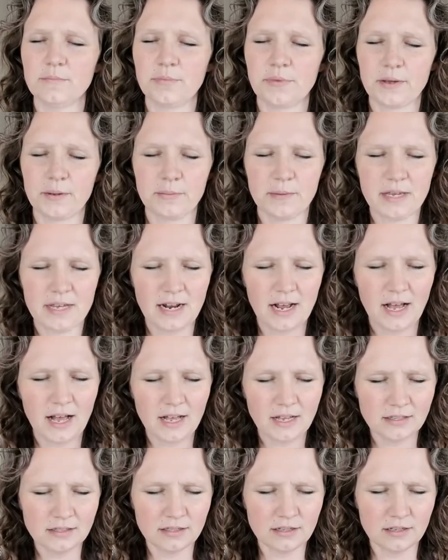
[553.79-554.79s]
It
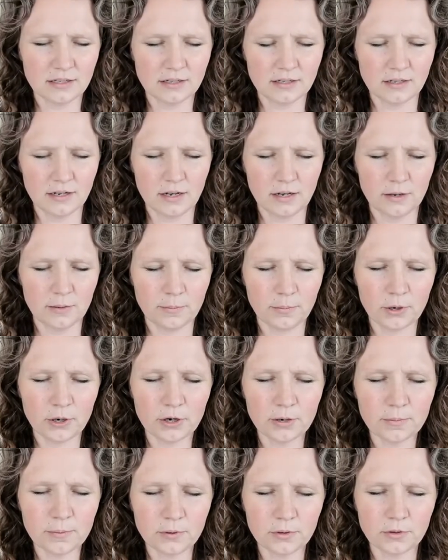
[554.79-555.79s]
has a
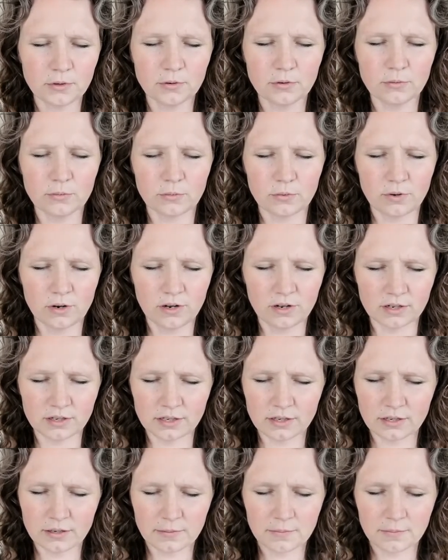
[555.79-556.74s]
purple rug,